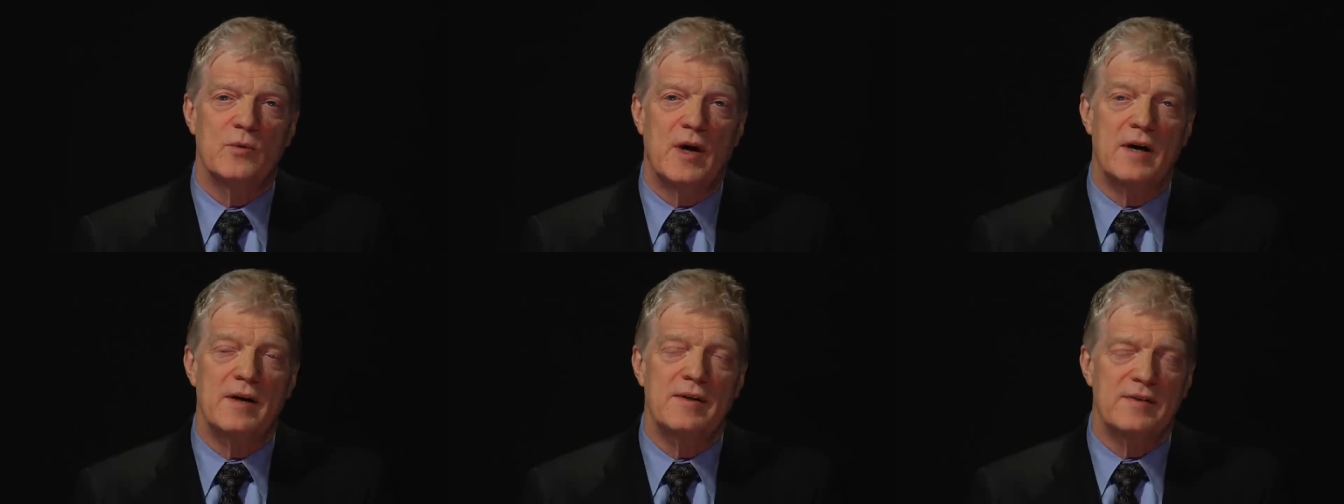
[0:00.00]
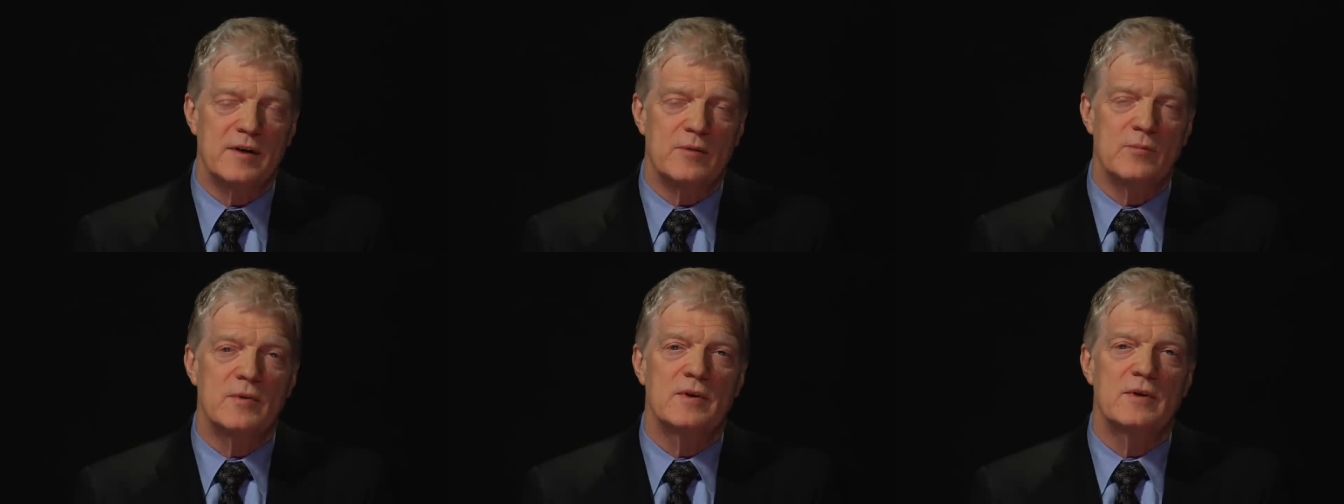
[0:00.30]
I
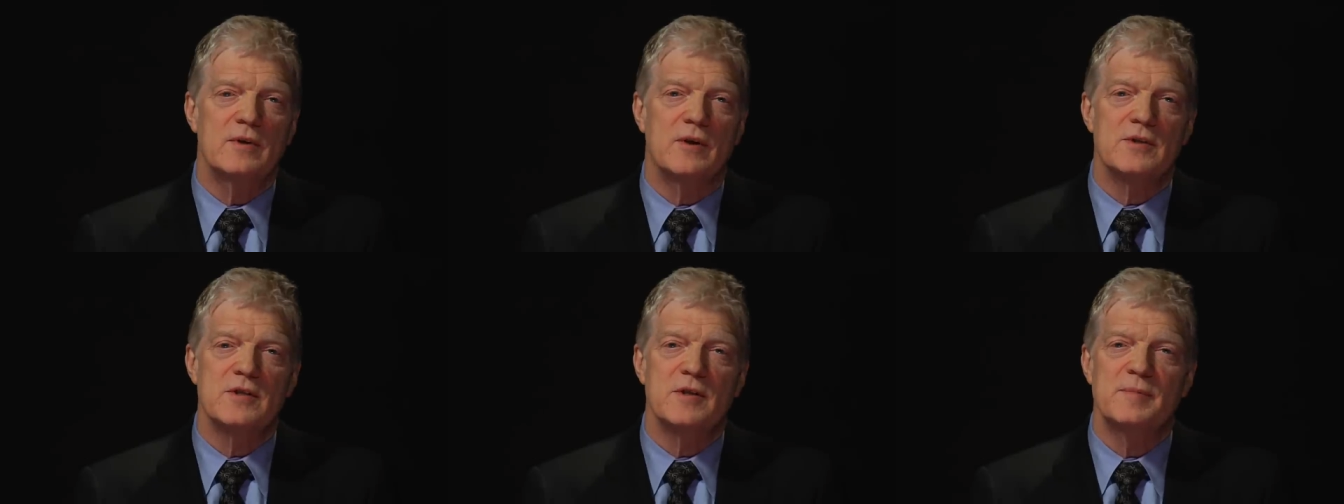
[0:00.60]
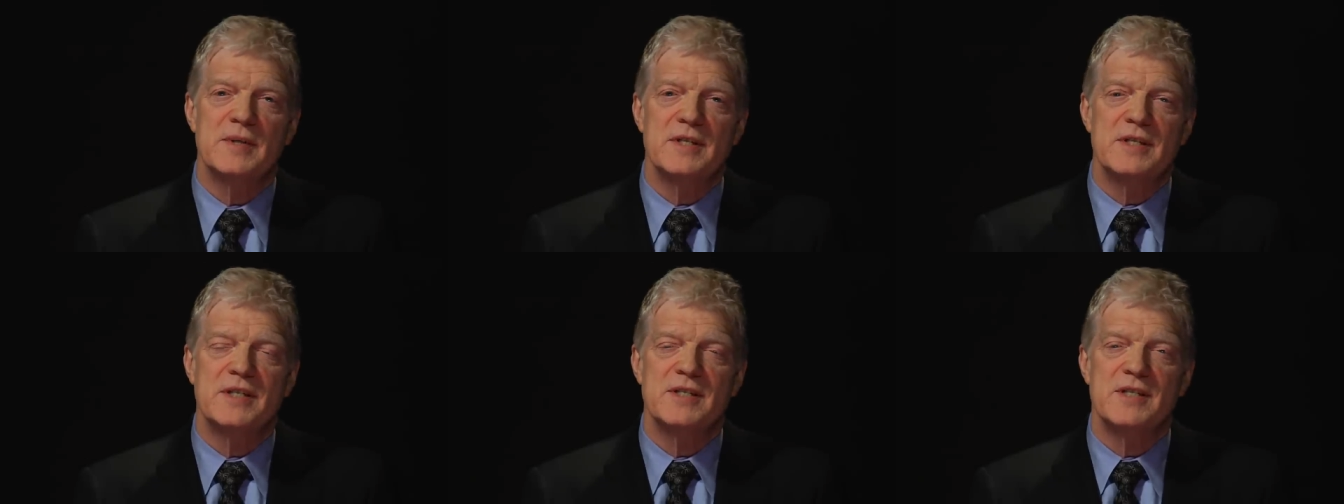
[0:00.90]
think, were lots of
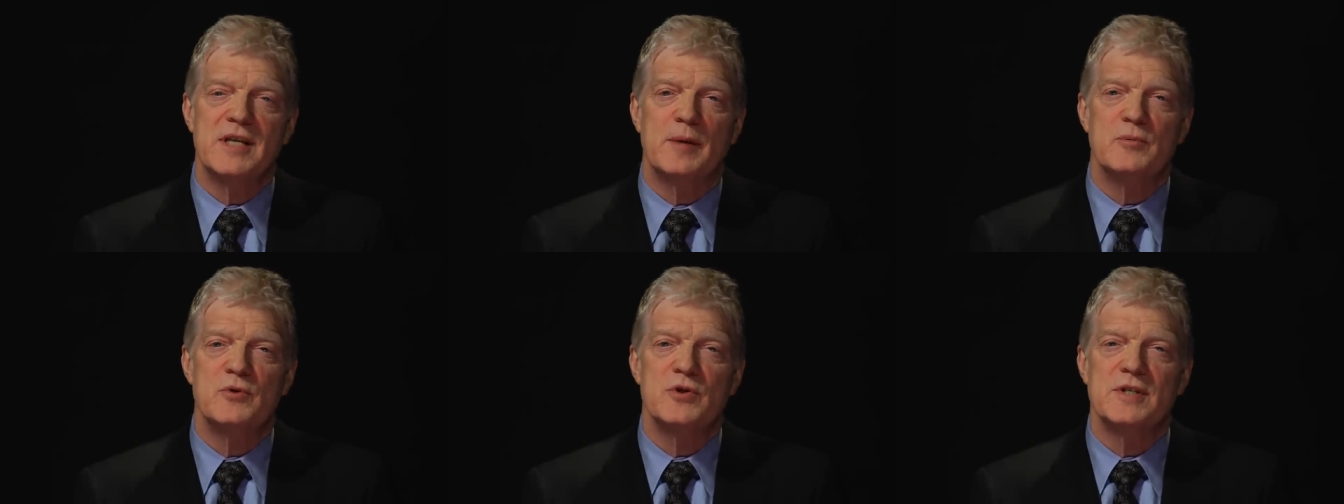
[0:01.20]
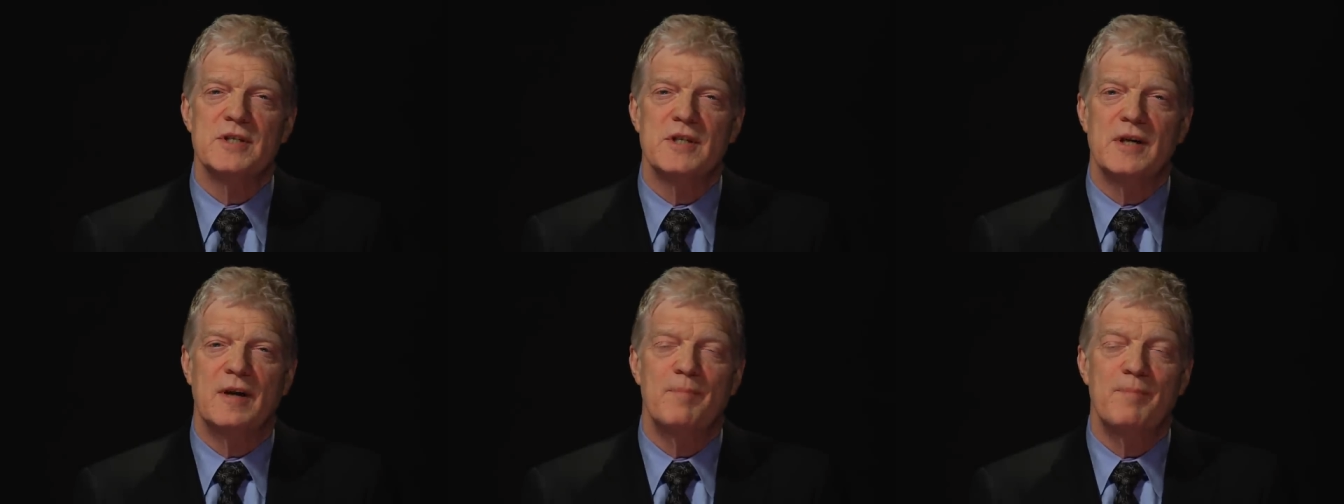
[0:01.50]

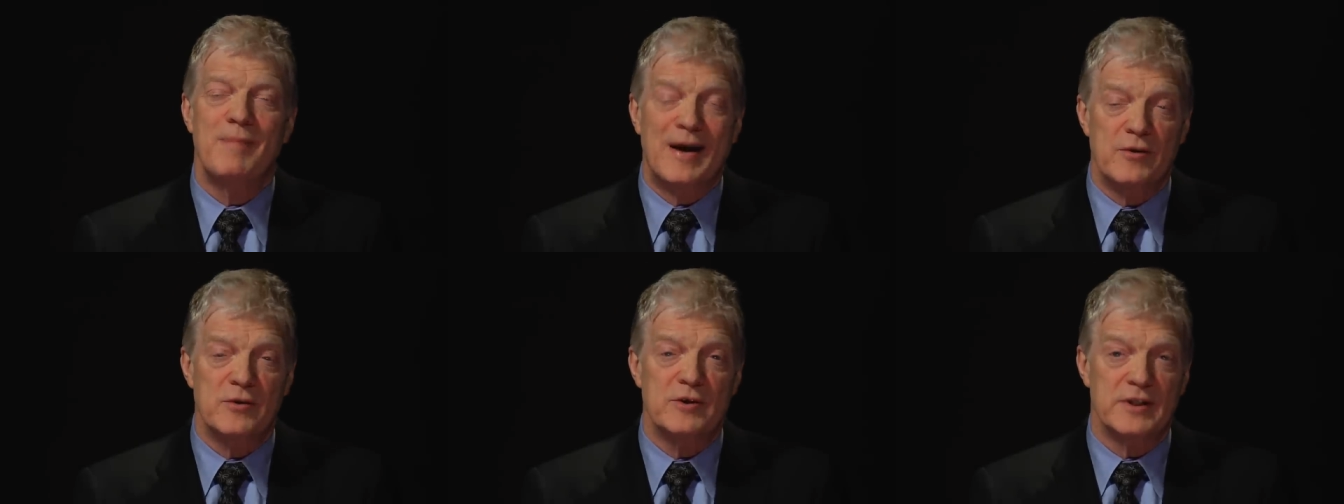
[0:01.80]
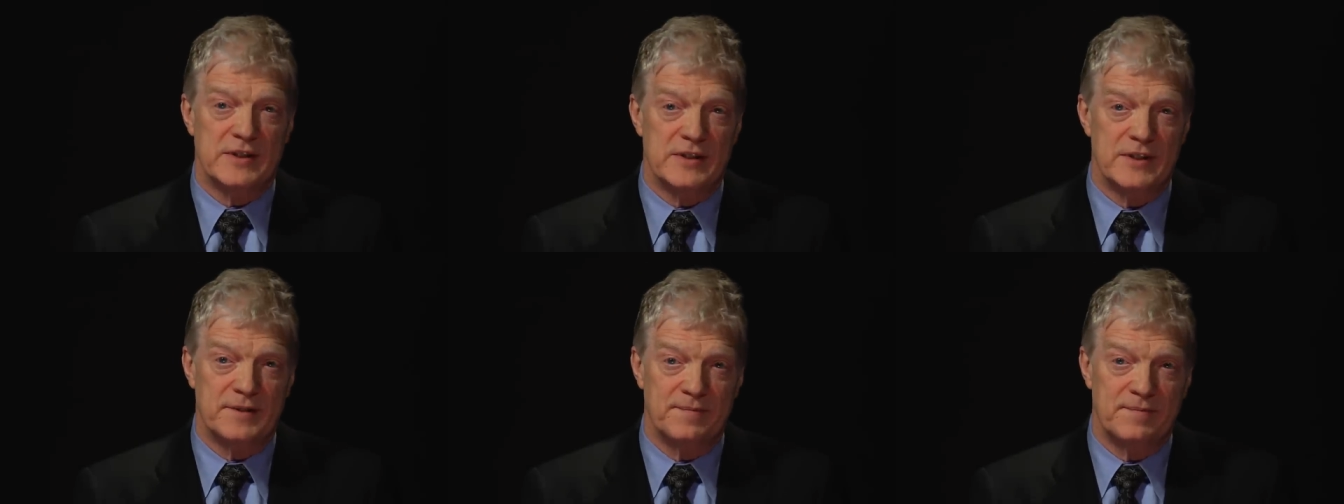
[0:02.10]
misconceptions about
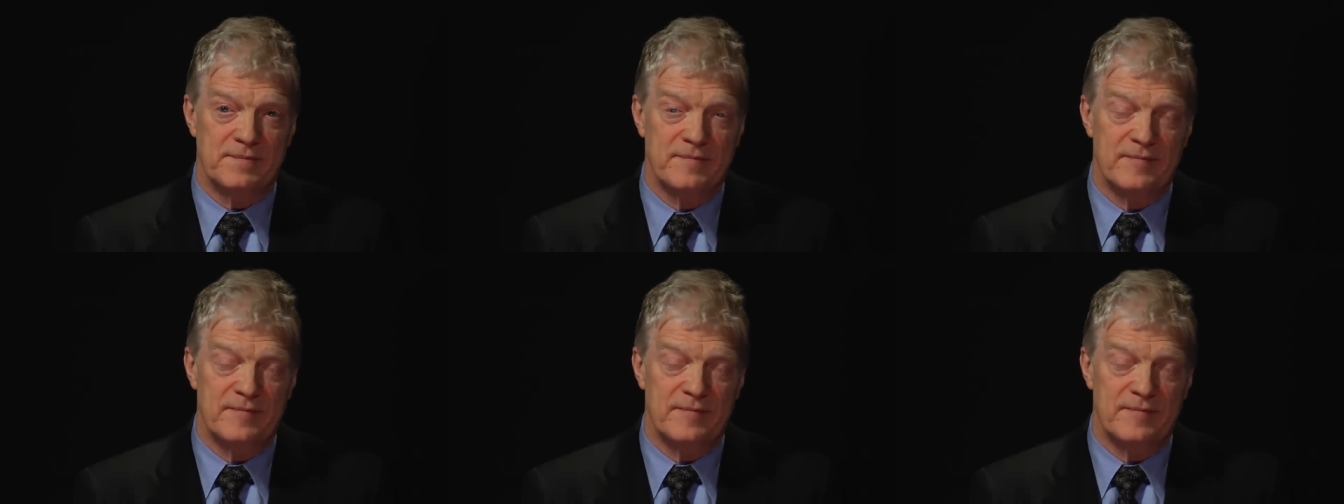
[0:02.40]
it.